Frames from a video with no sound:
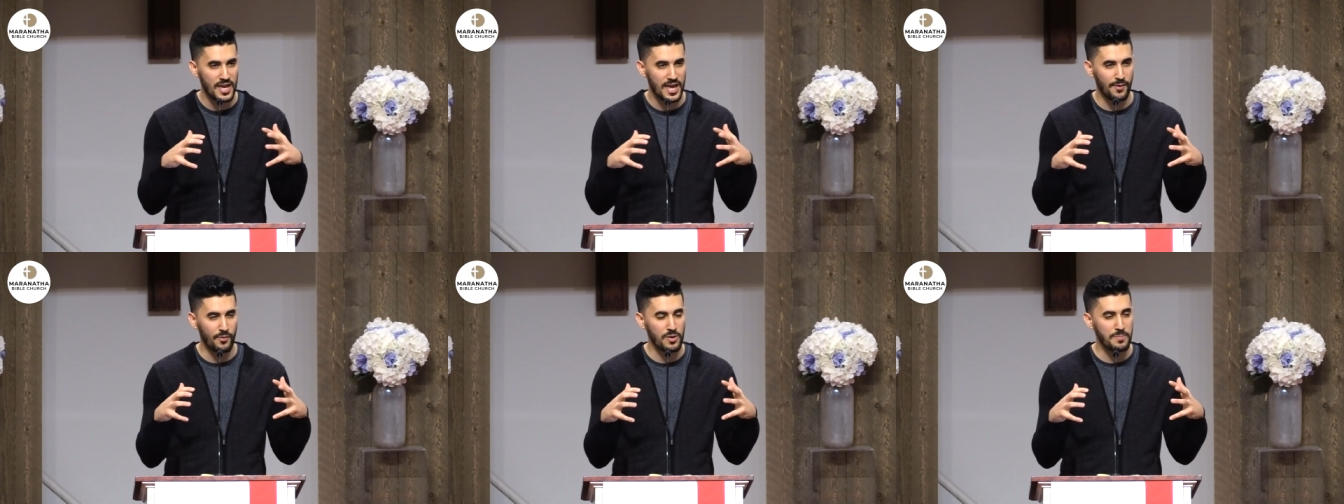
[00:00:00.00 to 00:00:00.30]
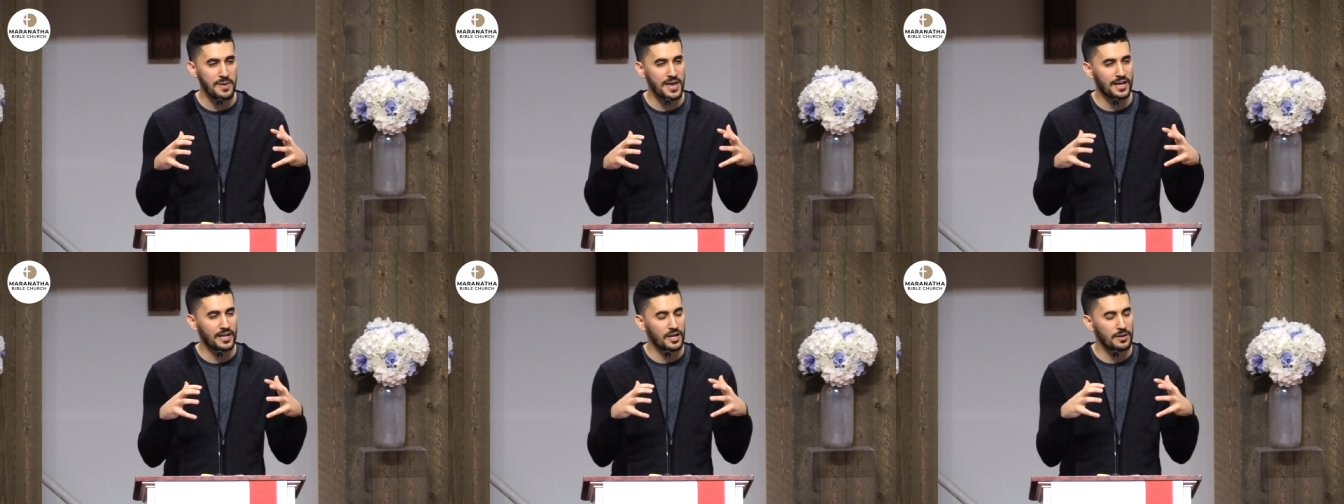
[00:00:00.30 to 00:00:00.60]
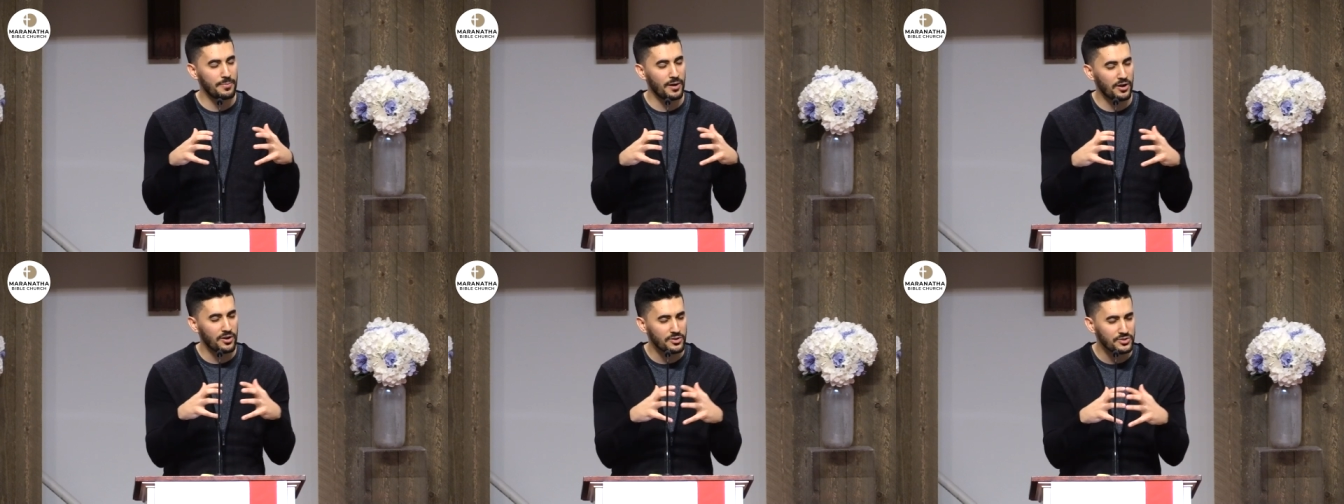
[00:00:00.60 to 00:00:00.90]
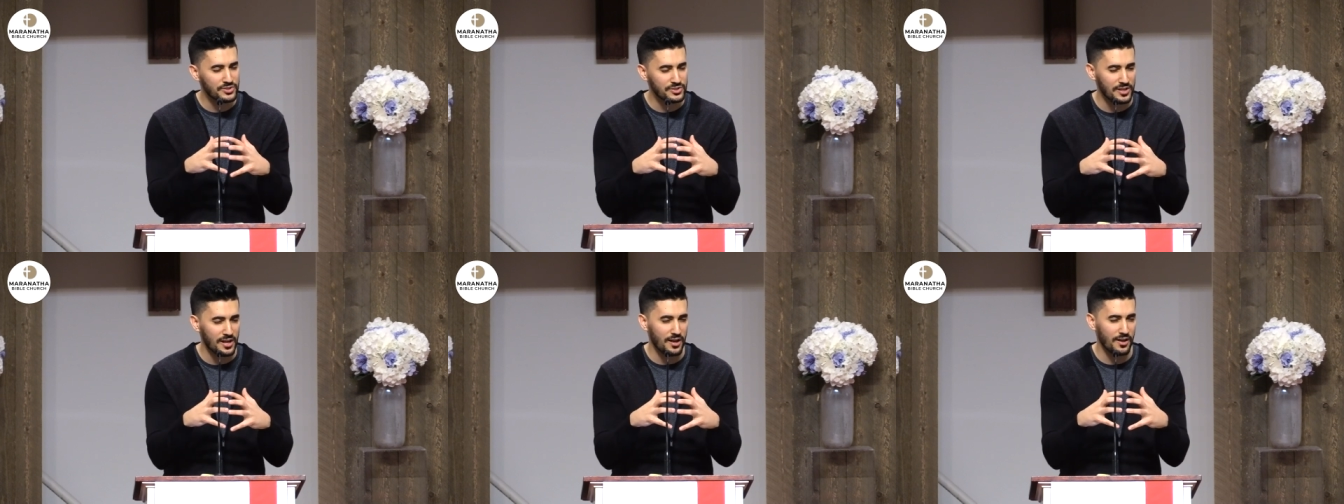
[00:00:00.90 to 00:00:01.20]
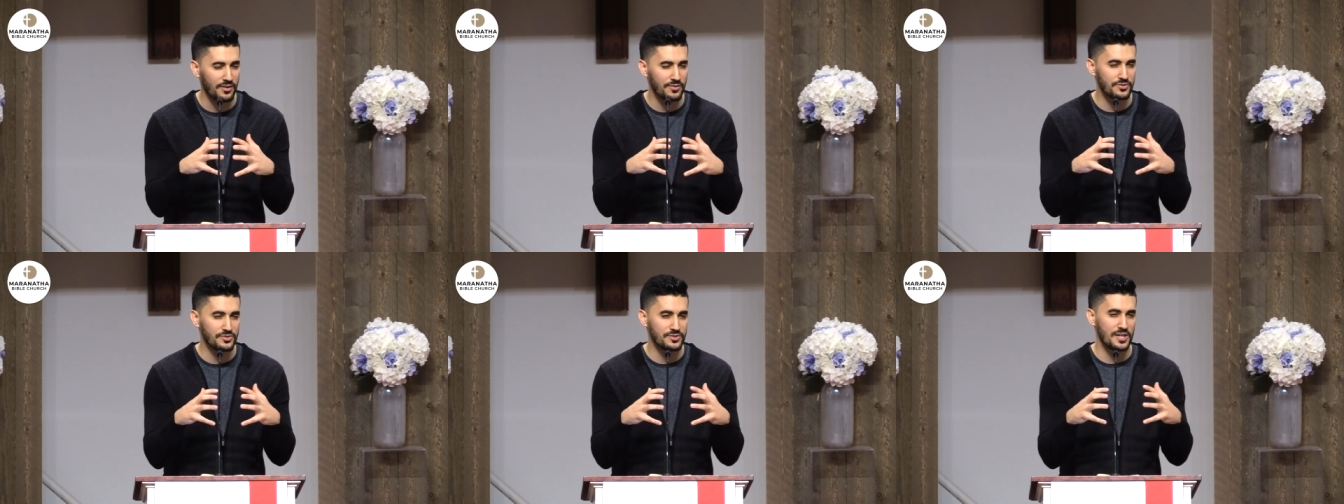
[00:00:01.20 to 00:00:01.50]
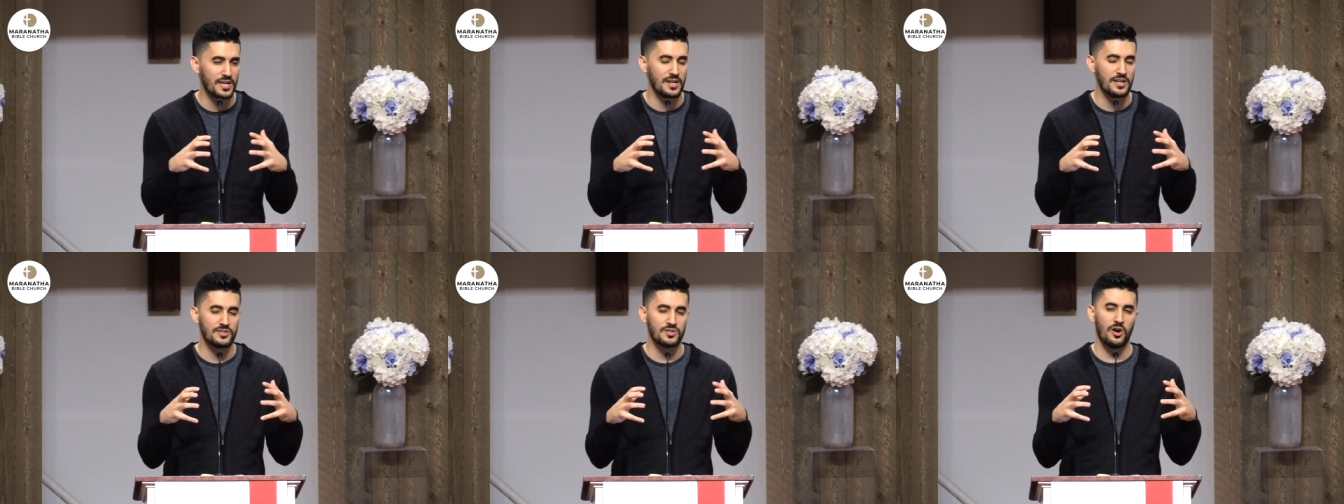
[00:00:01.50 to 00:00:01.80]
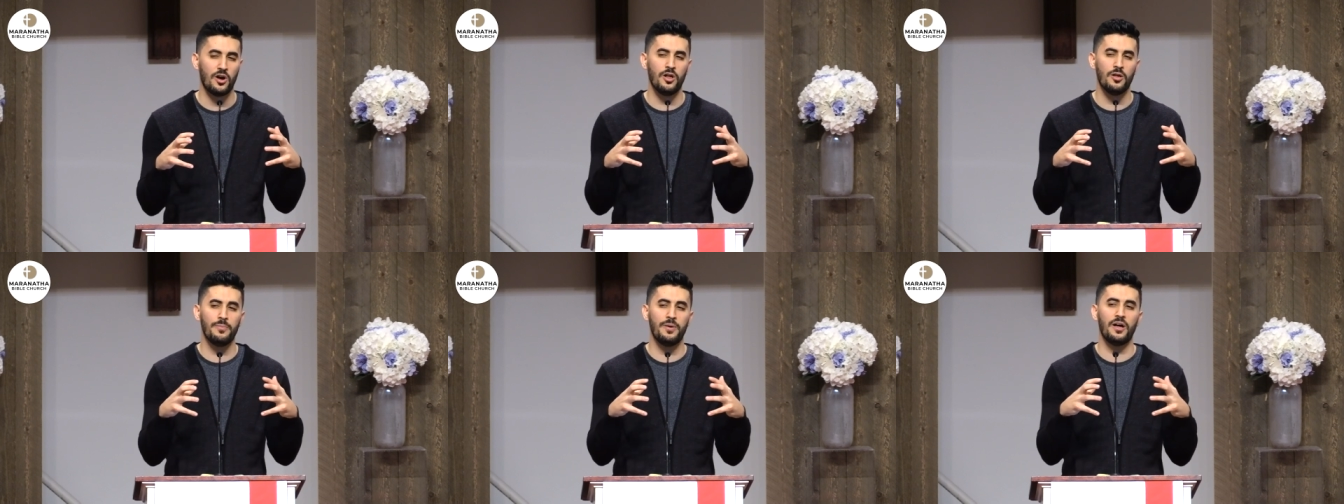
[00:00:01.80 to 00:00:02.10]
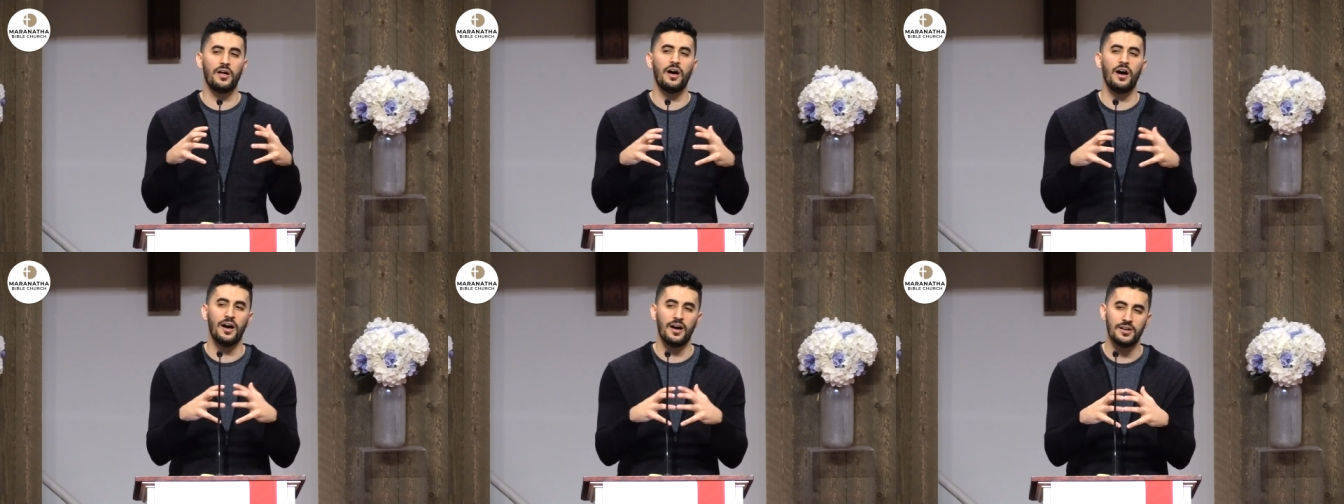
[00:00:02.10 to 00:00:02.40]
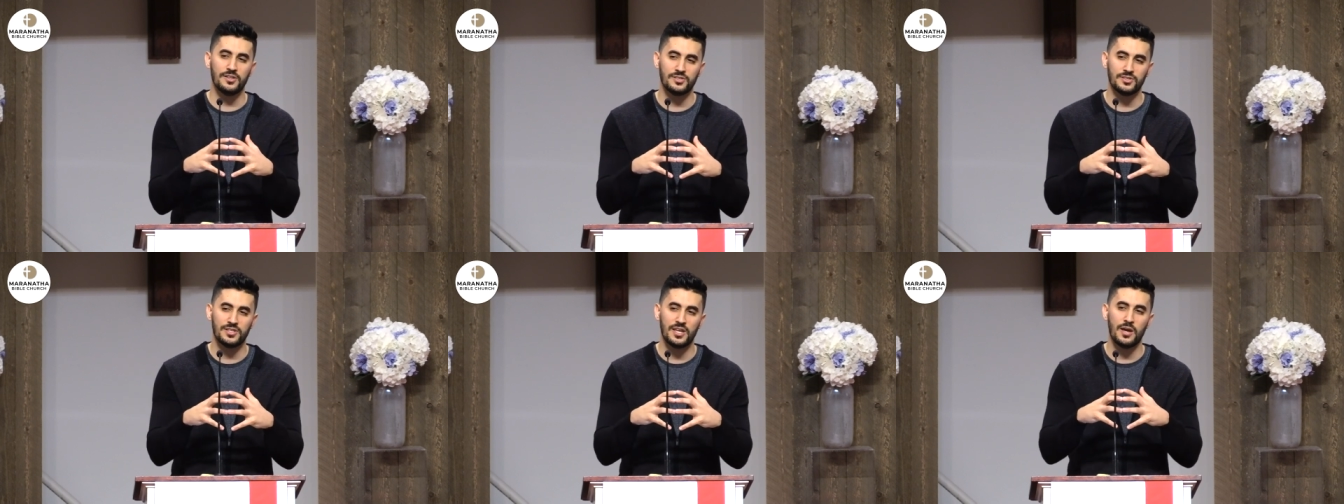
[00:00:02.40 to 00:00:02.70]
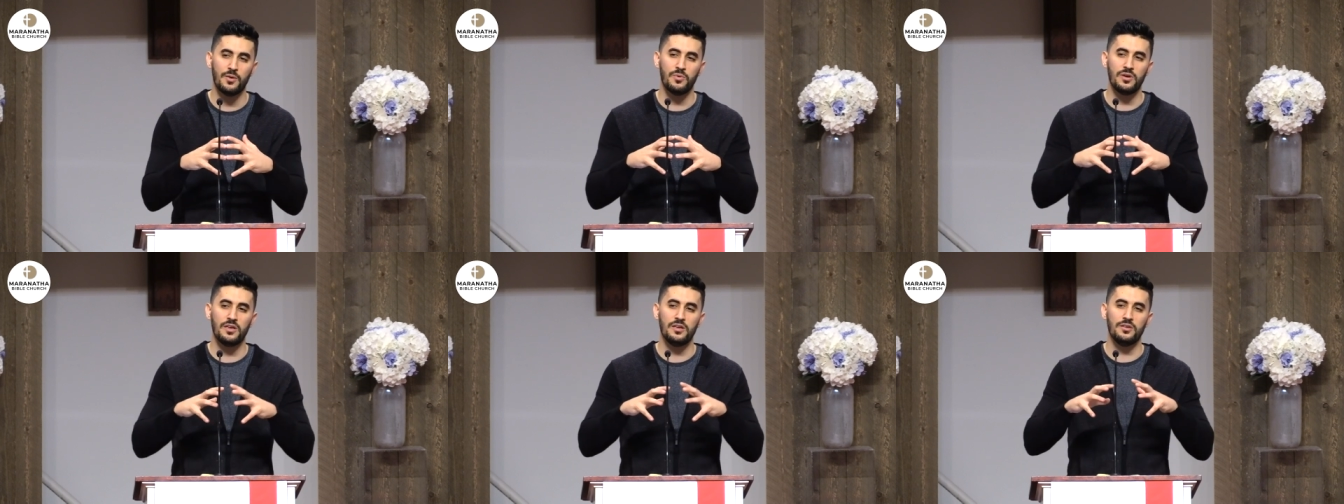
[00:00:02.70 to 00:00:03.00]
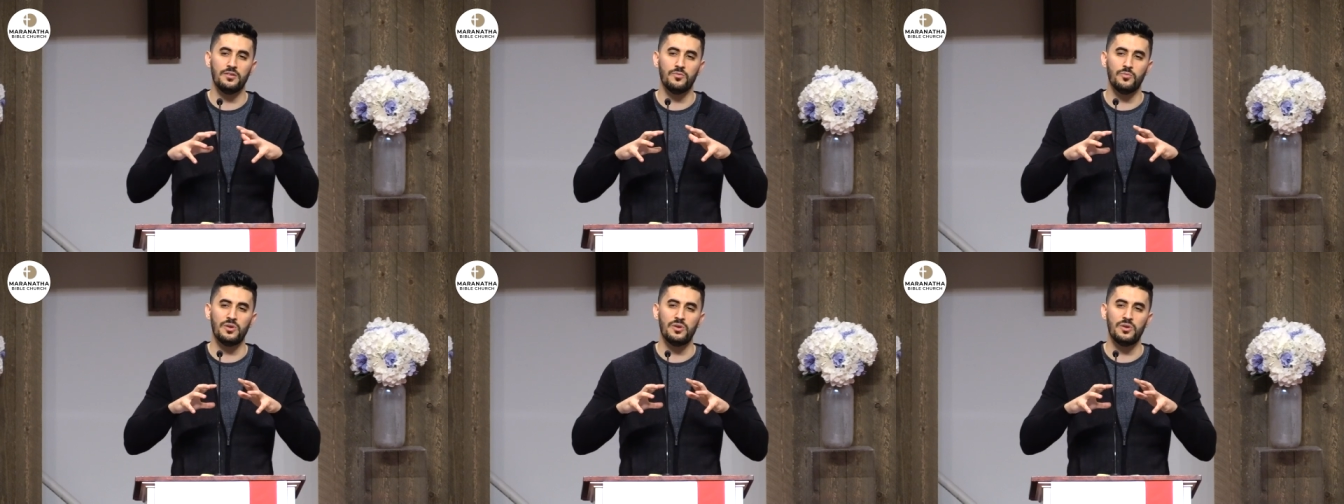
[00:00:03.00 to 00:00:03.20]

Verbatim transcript: and we make it about ourselves and it's all about us and we,